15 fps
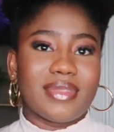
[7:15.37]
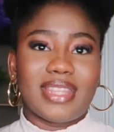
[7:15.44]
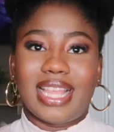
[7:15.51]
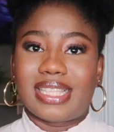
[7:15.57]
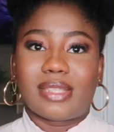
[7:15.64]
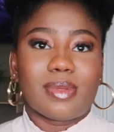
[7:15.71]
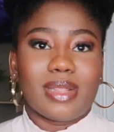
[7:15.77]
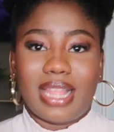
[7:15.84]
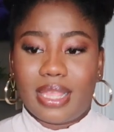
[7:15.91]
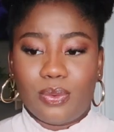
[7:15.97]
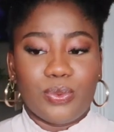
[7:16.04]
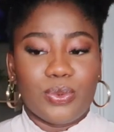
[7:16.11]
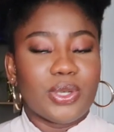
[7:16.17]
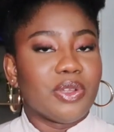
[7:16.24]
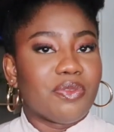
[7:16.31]
that's
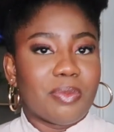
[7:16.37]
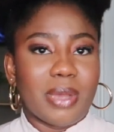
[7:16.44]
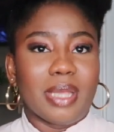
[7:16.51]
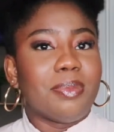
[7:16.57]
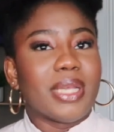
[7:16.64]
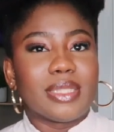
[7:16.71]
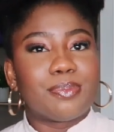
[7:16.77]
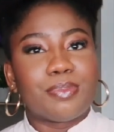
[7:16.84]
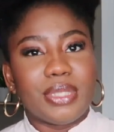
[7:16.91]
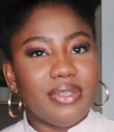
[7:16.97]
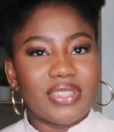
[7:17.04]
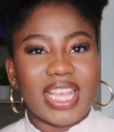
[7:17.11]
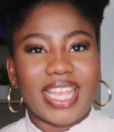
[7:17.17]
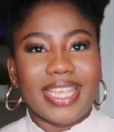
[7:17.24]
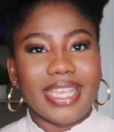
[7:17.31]
like one of my pet
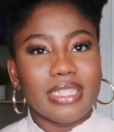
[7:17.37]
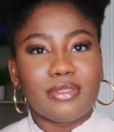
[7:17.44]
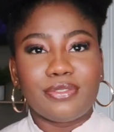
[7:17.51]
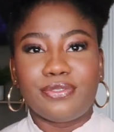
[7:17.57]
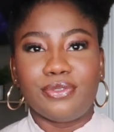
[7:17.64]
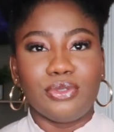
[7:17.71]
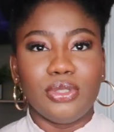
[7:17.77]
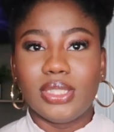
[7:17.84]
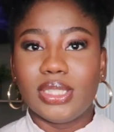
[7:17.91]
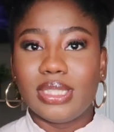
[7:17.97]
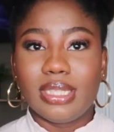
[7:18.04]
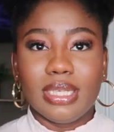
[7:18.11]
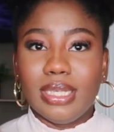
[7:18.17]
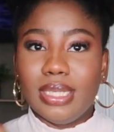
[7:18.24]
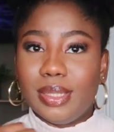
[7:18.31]
peeves. I hate food
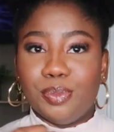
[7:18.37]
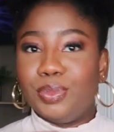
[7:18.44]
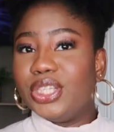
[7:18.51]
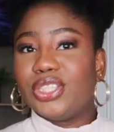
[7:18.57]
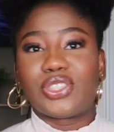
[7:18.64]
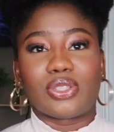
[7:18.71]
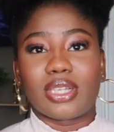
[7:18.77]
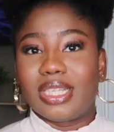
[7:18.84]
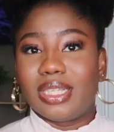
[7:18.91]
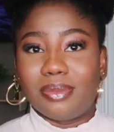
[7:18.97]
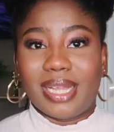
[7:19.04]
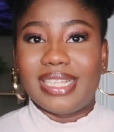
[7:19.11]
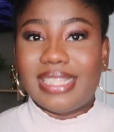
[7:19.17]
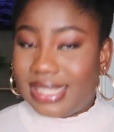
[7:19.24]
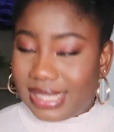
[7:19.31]
being stuck
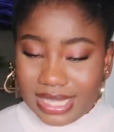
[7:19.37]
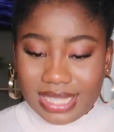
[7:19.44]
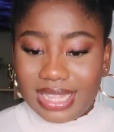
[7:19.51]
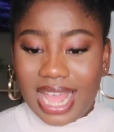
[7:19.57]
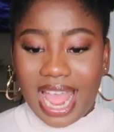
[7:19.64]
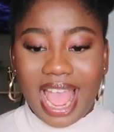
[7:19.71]
in my teeth.